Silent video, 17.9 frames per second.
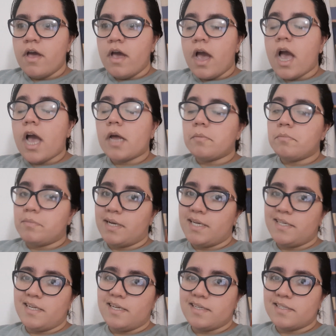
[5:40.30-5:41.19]
and my
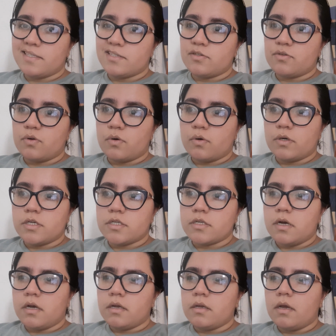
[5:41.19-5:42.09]
desk drawers.
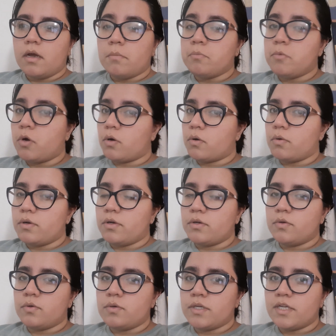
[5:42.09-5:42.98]
I am not
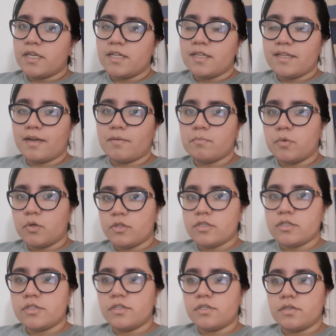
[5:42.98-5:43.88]
going to tickle that
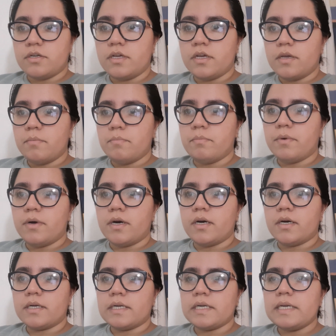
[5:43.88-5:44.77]
monster today,
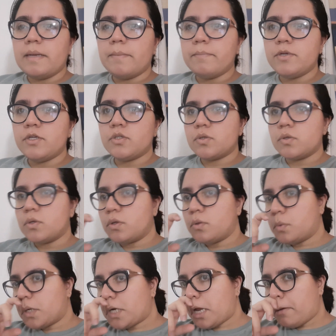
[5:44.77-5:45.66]
but let me show
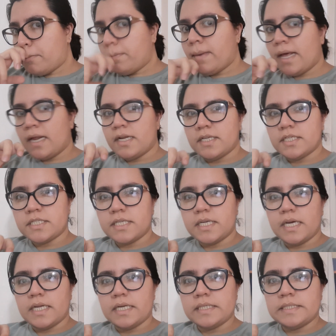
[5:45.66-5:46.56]
you what I've managed.
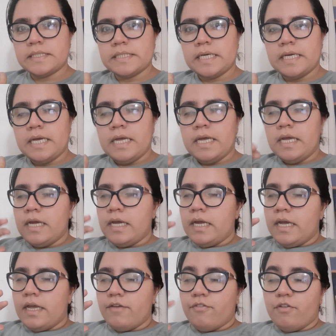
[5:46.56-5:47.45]
And
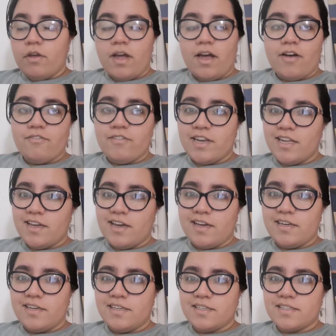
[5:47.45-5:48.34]
if you have any
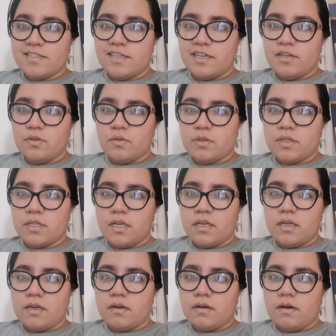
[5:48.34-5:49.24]
ideas that you
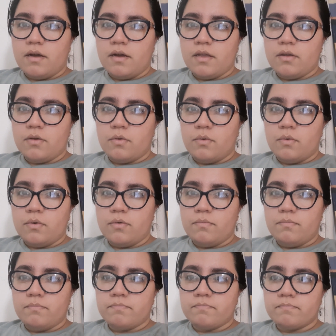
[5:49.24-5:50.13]
think I could
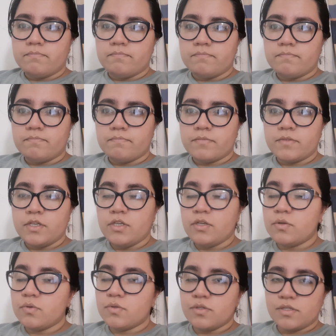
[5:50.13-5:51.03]

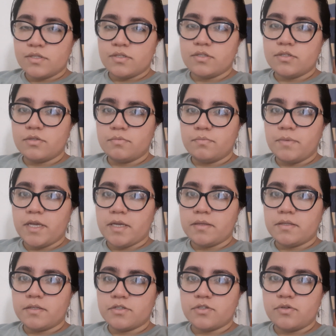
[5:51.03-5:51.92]
use to
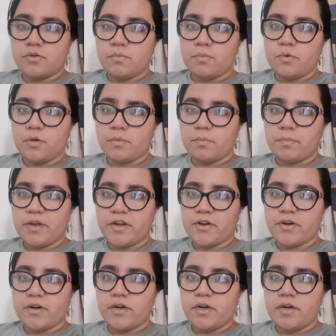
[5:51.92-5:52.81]
make this room look
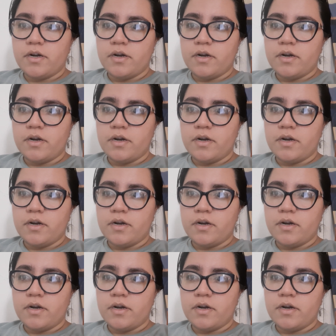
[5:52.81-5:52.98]
better,